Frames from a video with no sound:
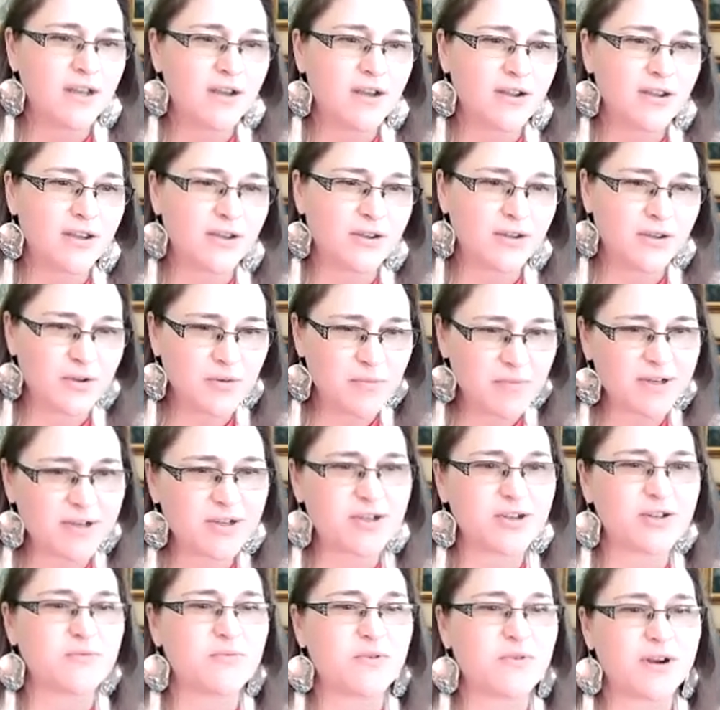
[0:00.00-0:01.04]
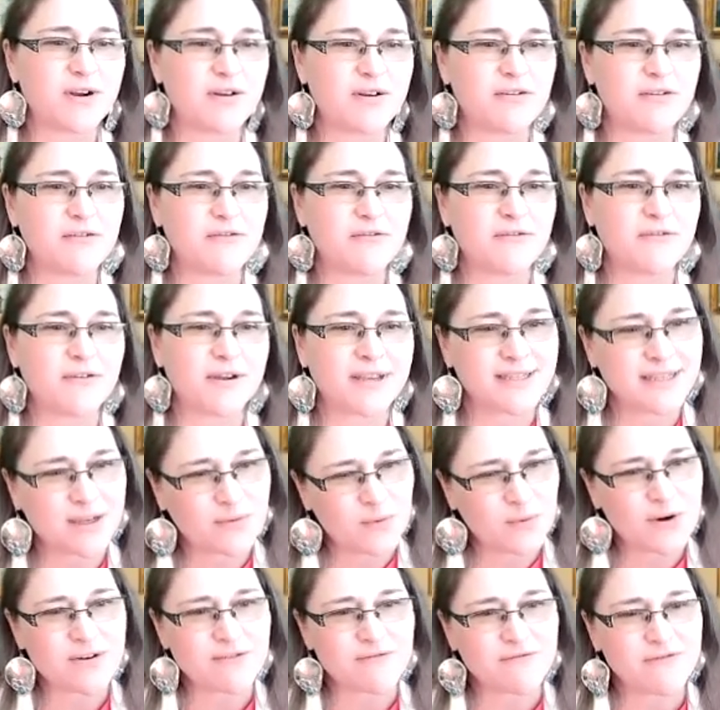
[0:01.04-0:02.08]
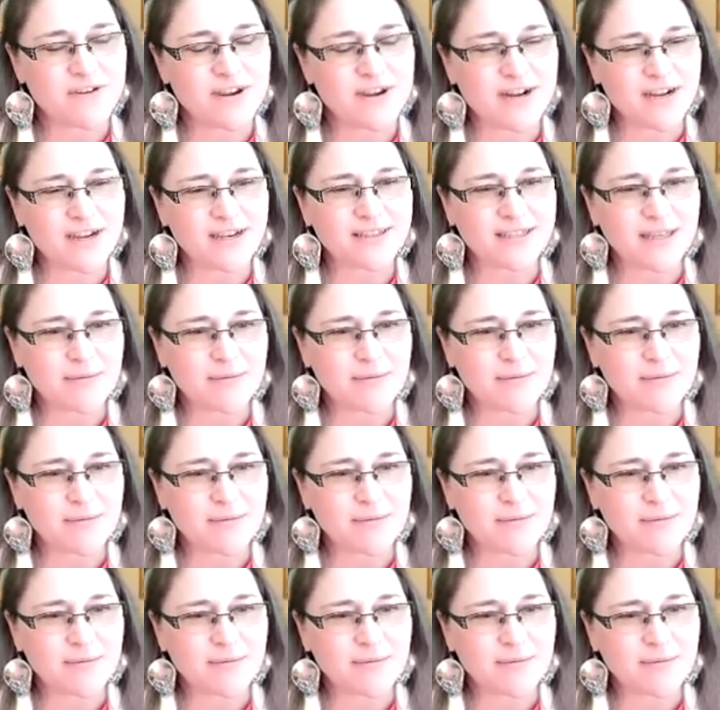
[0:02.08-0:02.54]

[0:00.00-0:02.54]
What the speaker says: You mentioned because we're in Phoenix.